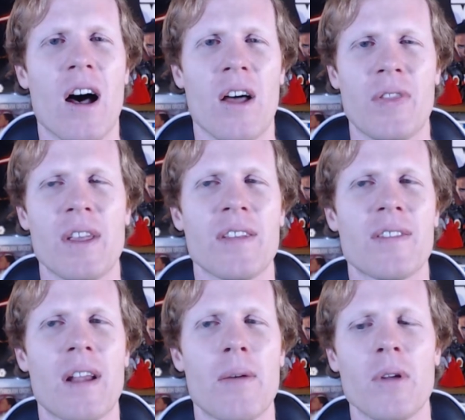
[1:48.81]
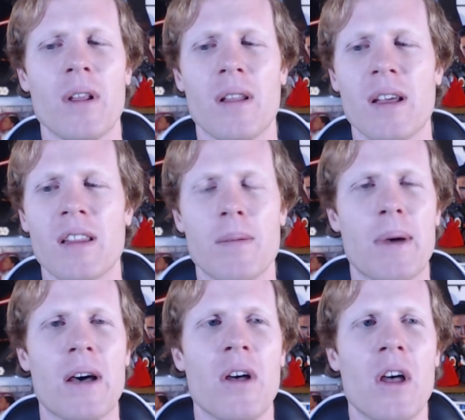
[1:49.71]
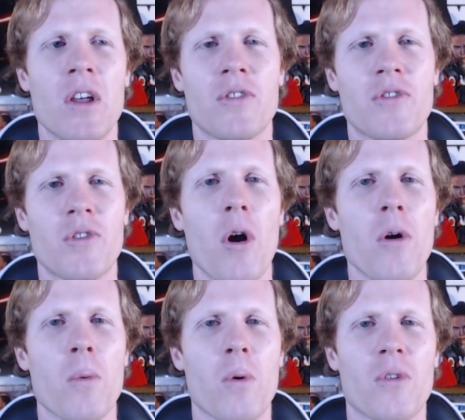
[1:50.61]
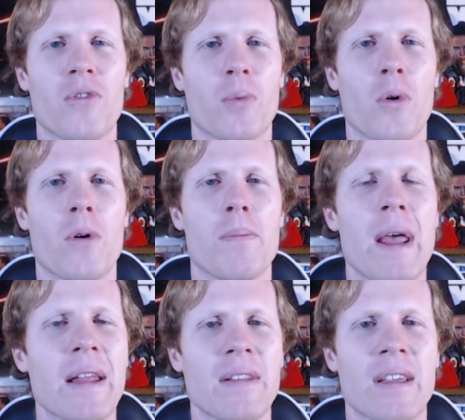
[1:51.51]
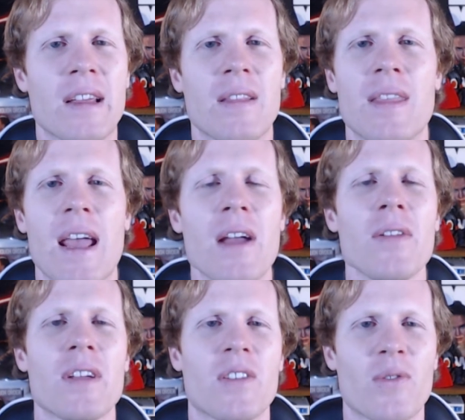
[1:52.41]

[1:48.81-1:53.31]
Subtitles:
Things that I really liked about Star Wars were mainly the aliens.